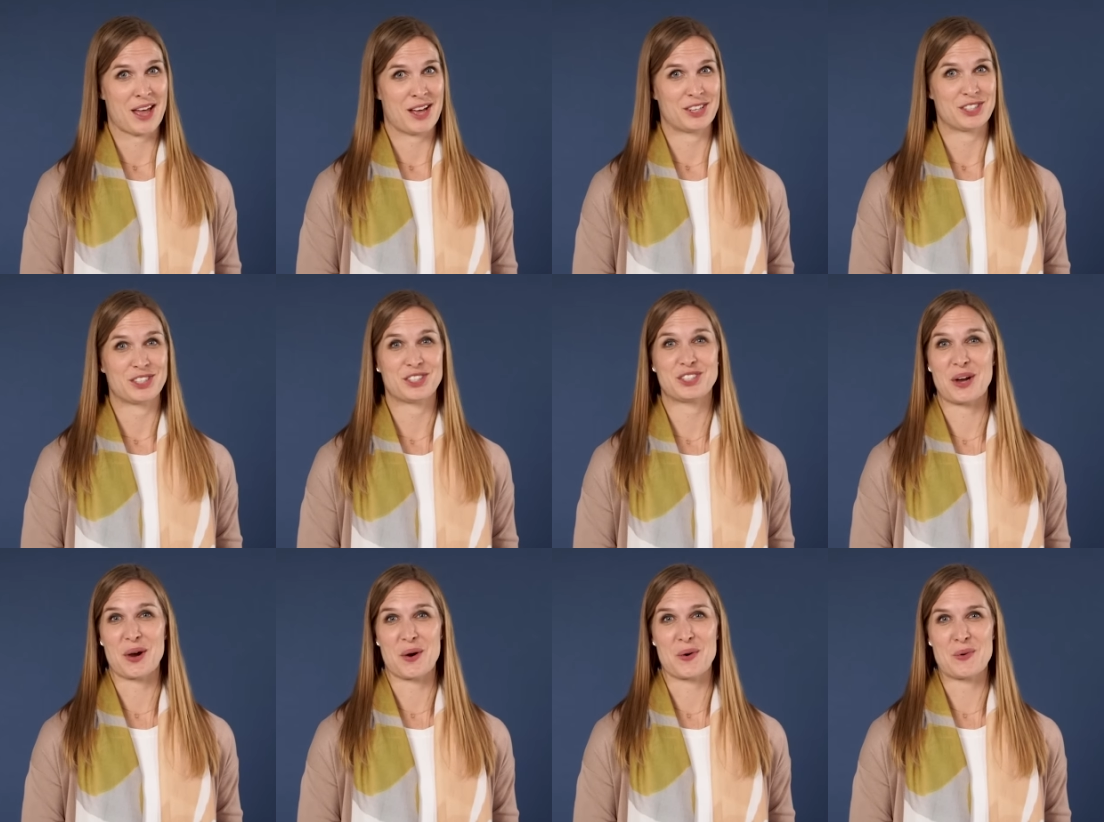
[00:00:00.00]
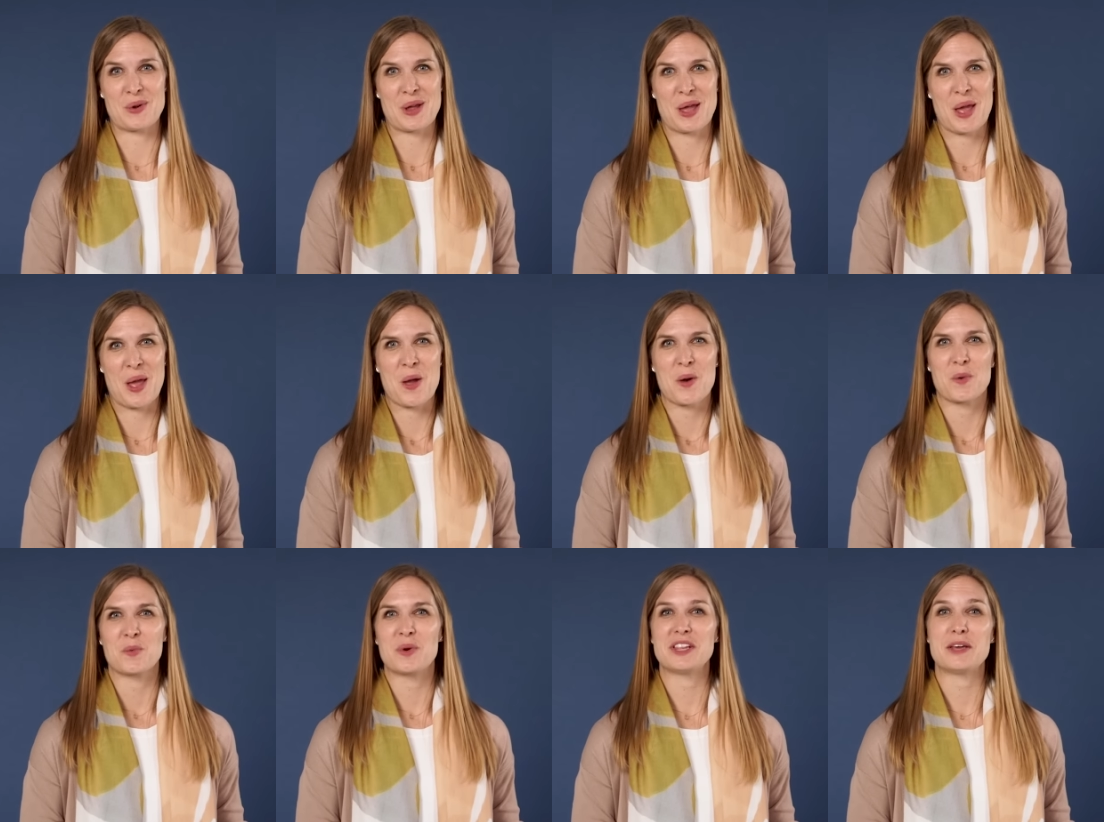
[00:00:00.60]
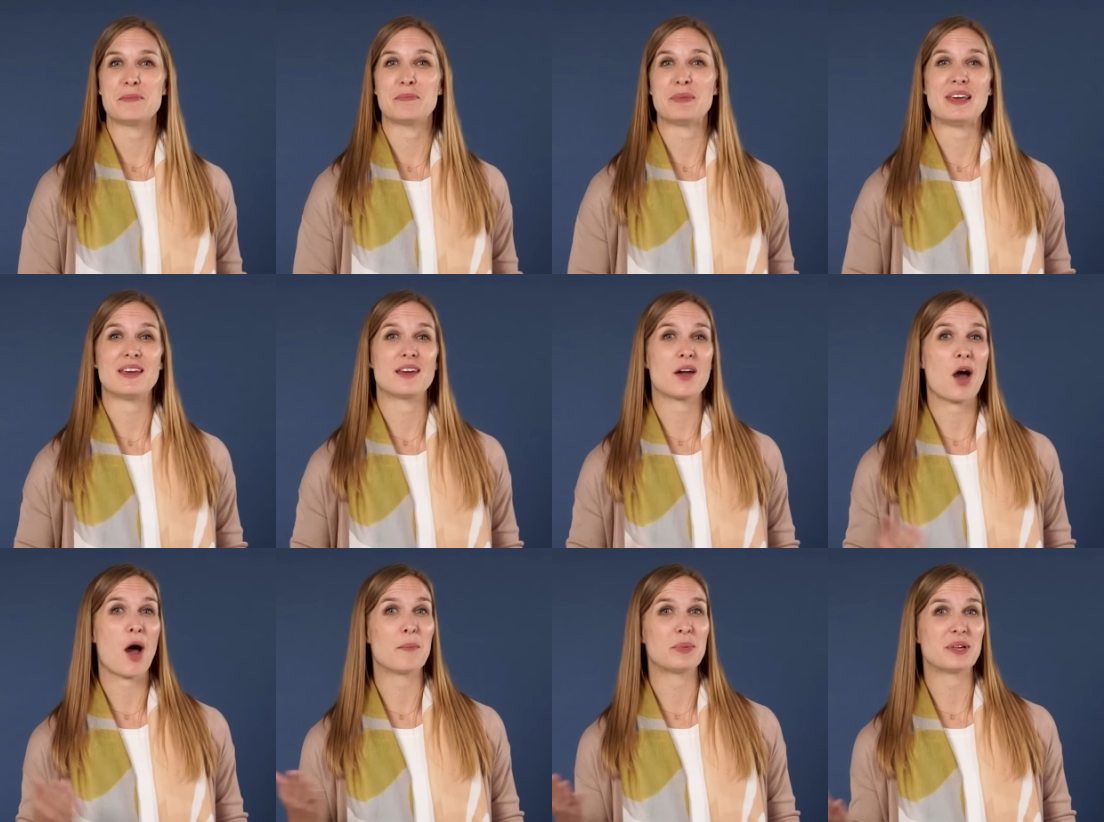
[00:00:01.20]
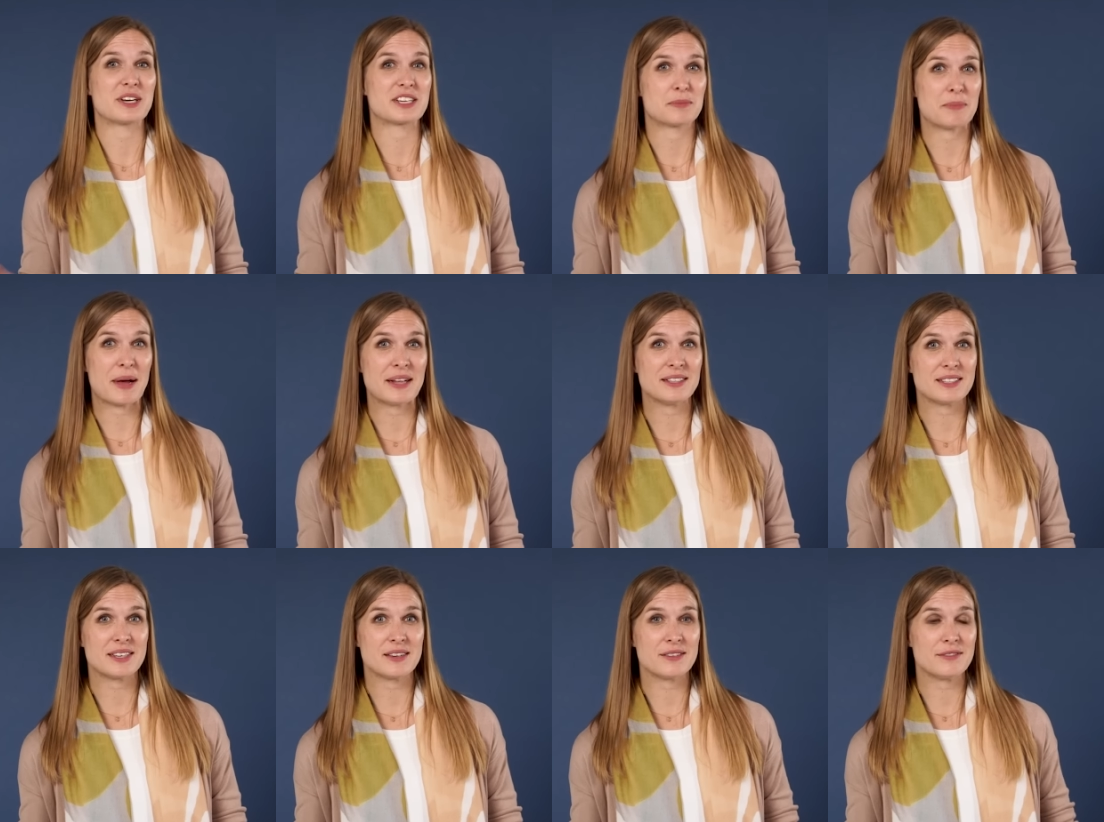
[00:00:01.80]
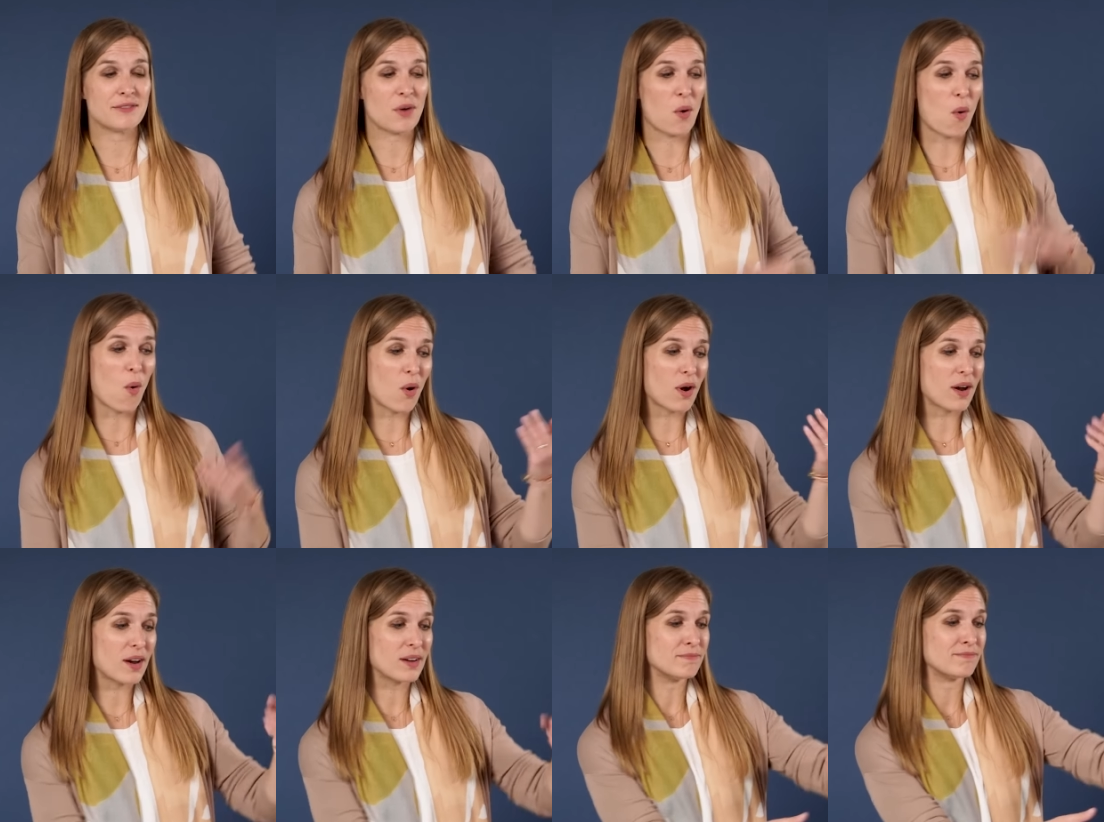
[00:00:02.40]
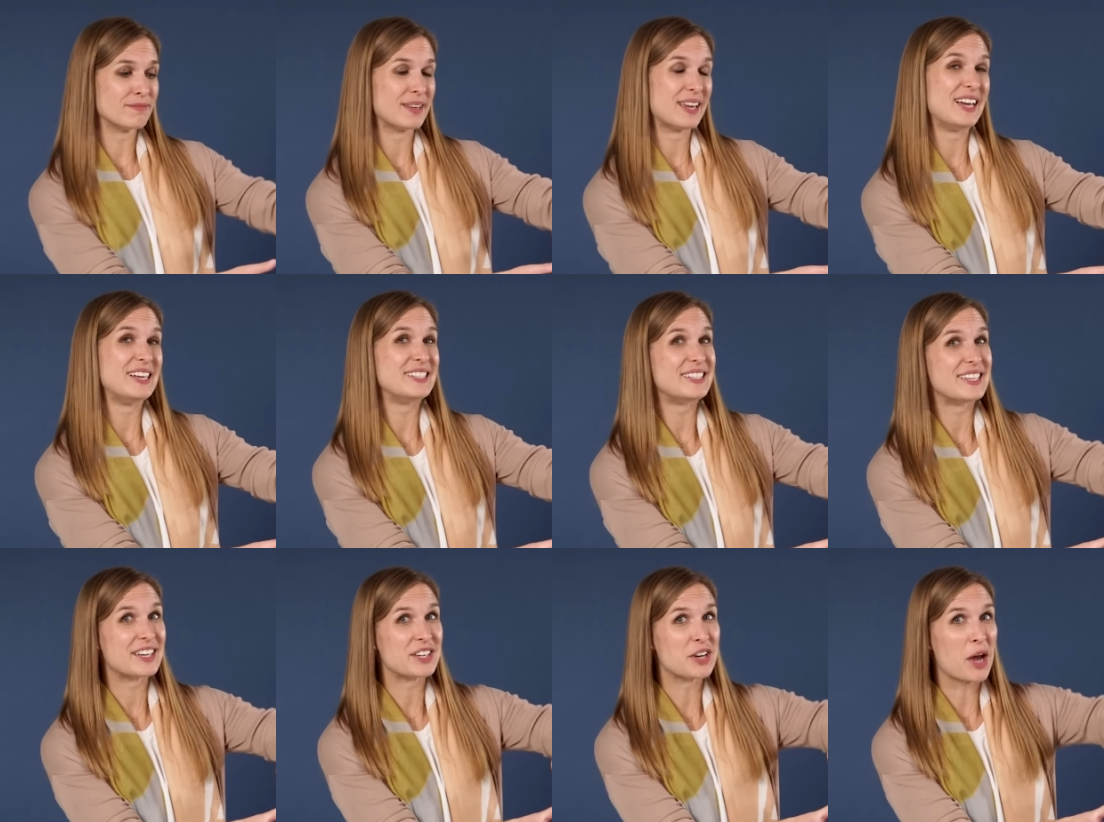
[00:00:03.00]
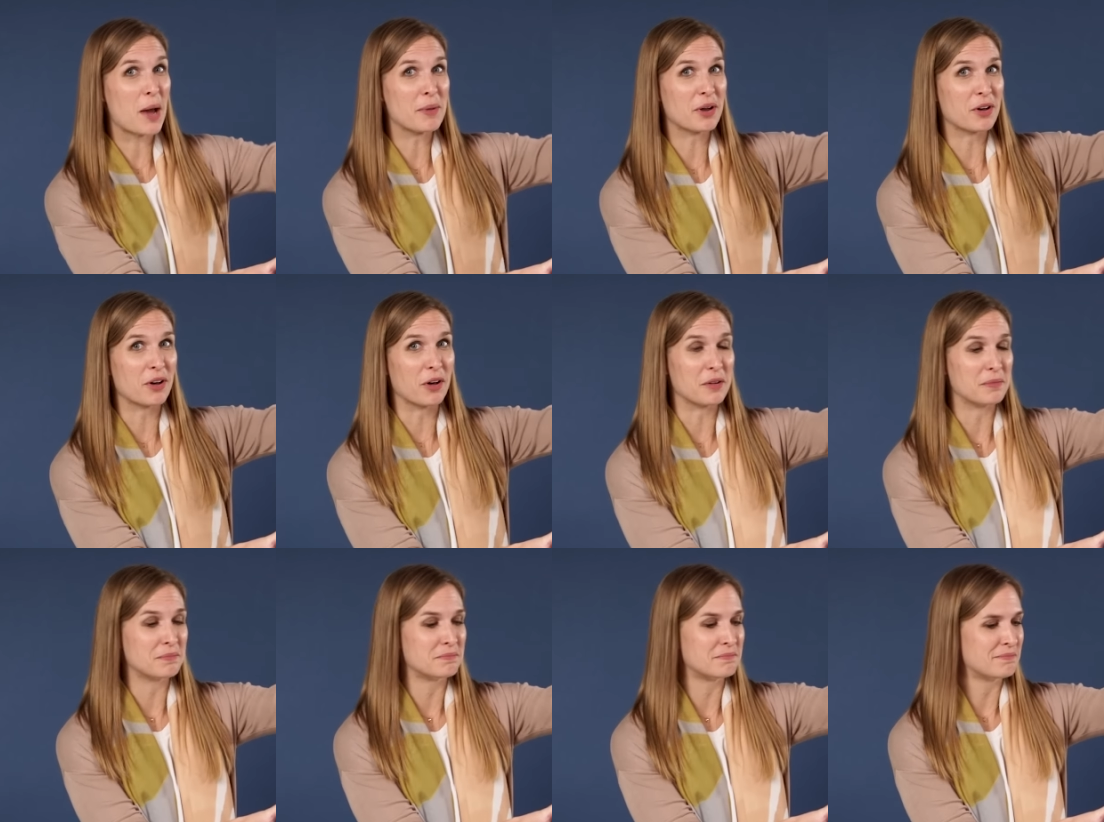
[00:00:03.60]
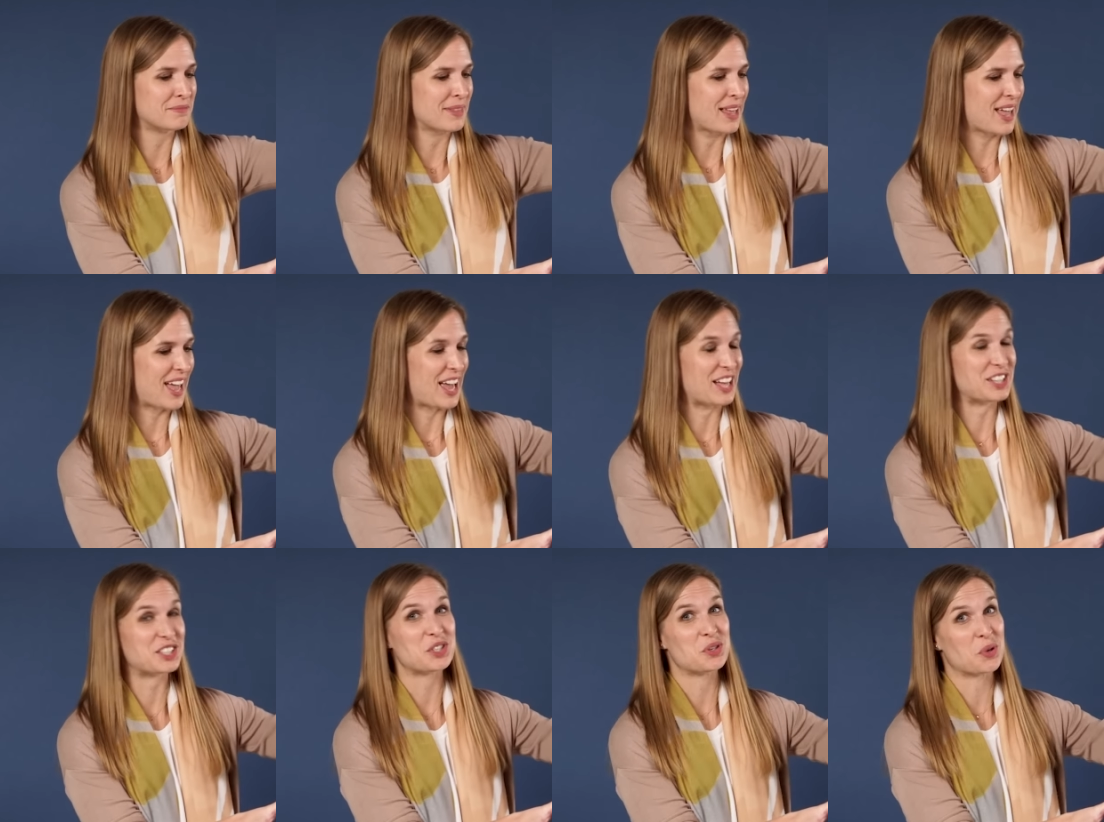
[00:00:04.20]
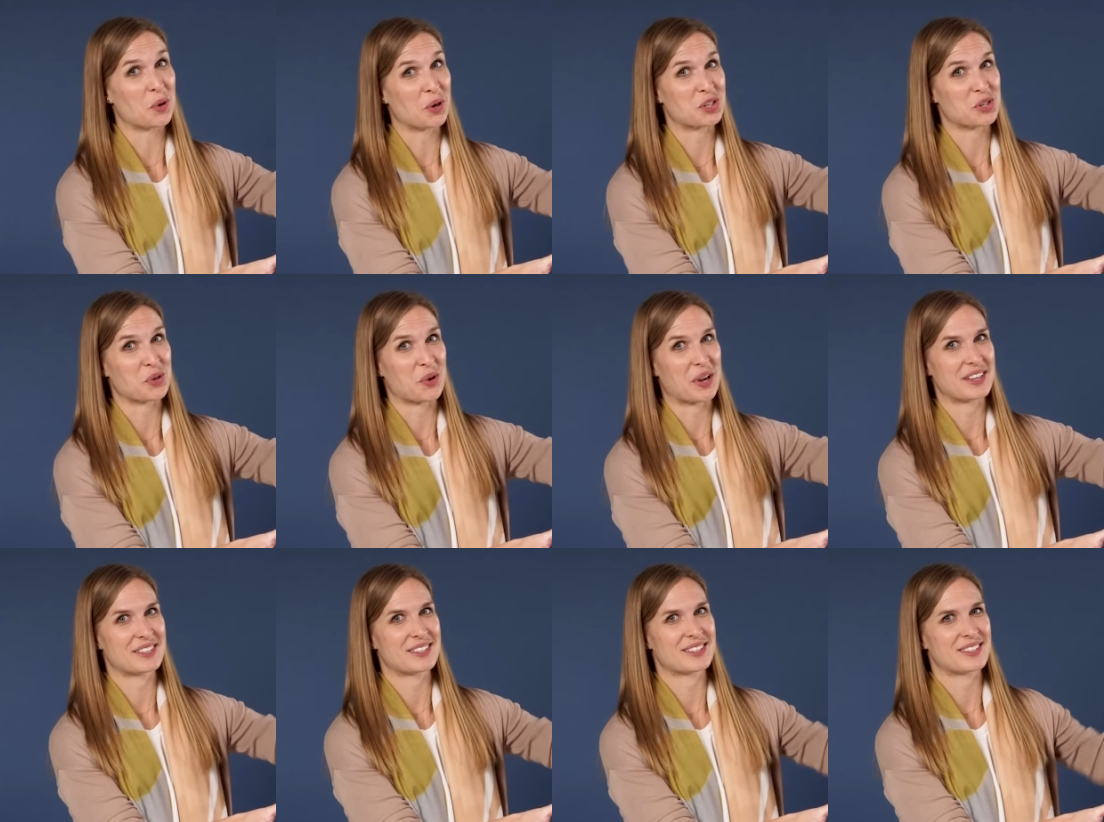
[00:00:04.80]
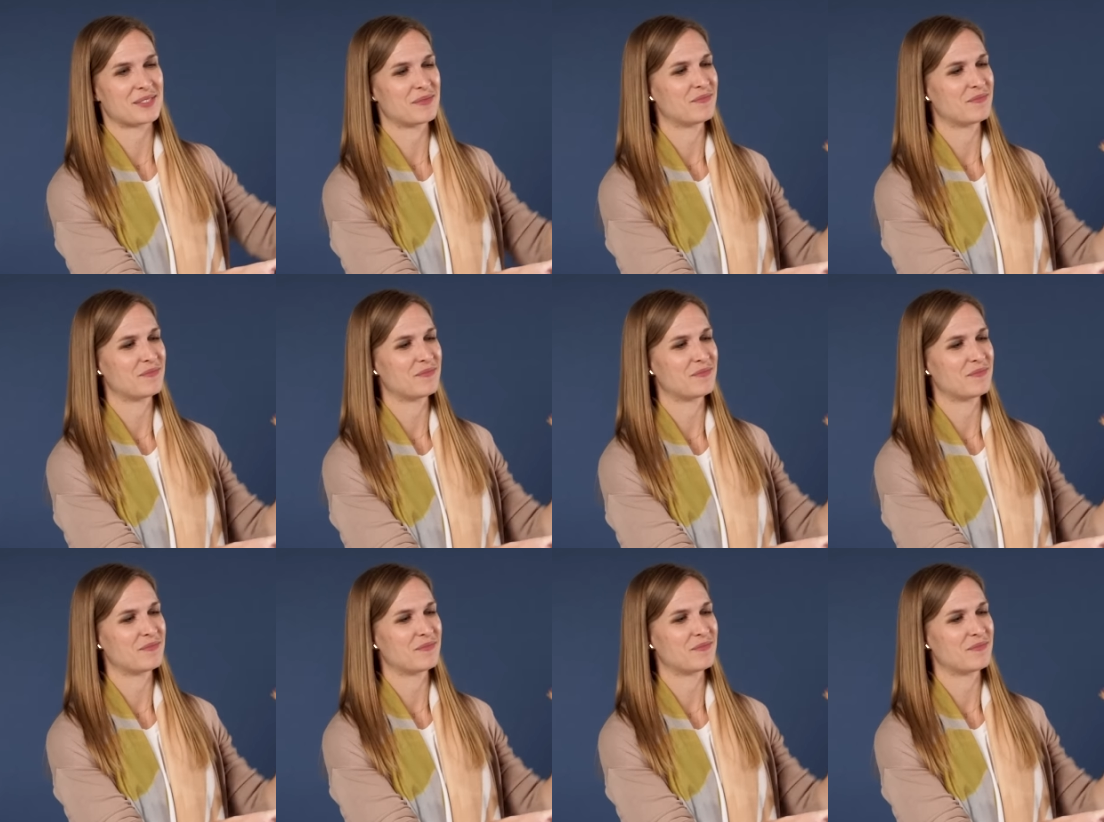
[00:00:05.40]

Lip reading: So, will it be Complexpensive or Easyconomical? It's your choice.